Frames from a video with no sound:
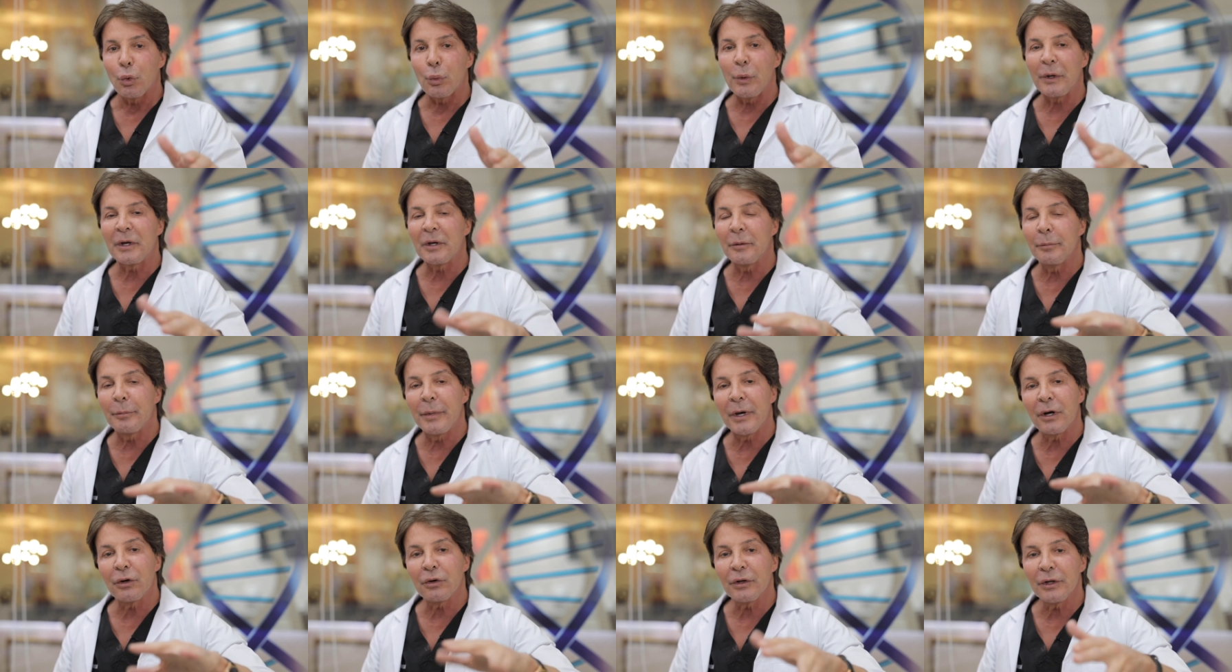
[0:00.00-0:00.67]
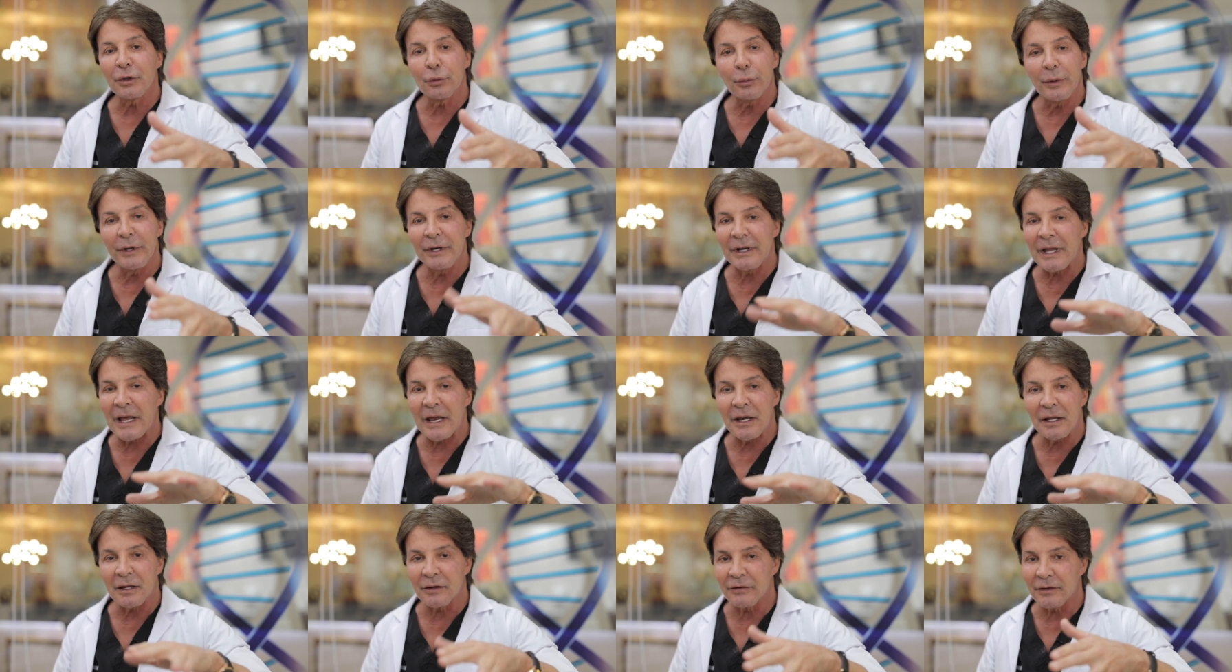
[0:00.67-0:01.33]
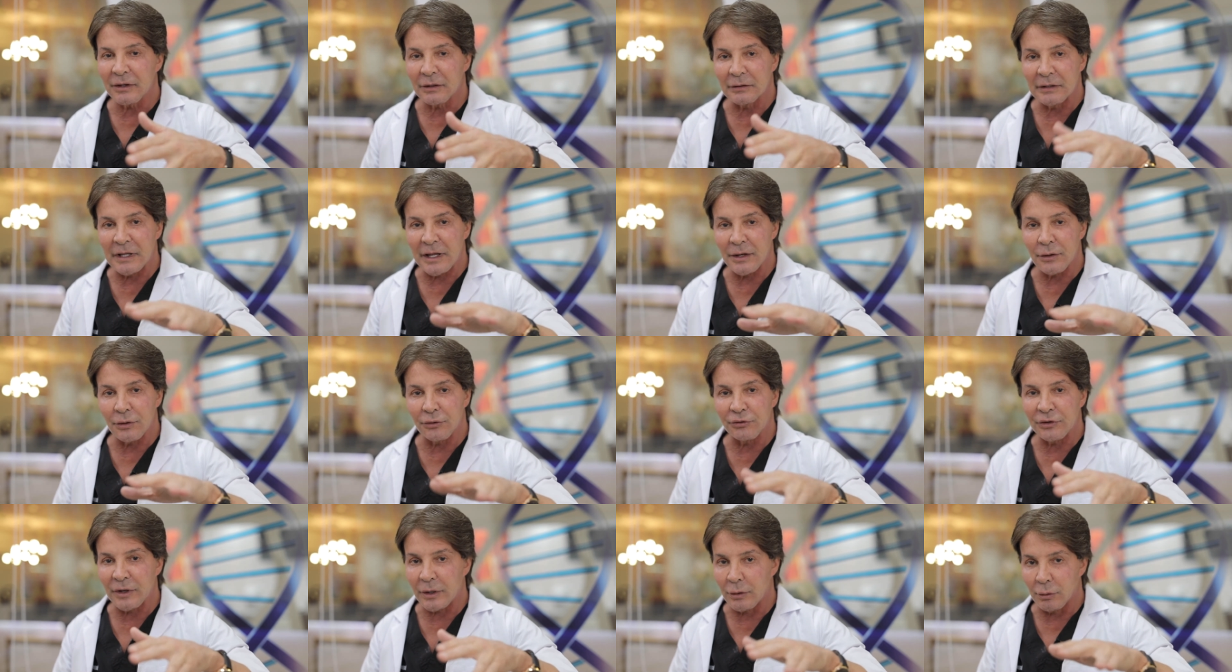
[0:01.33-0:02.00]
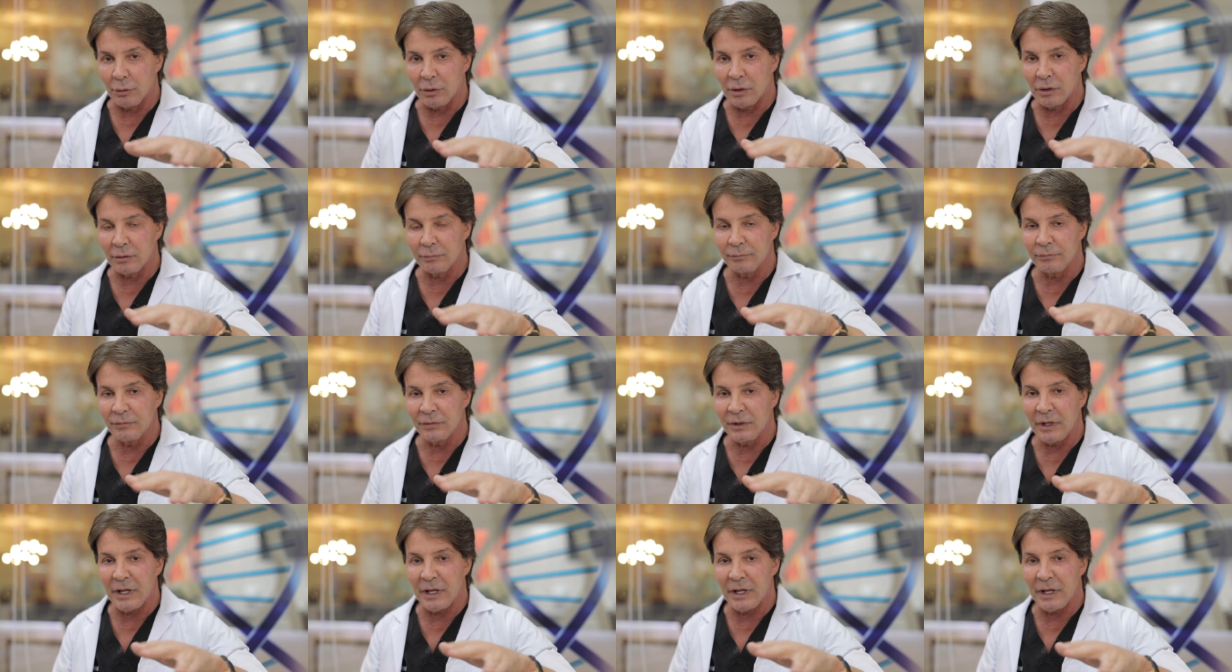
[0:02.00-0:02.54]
we can barely read any of the letters at all.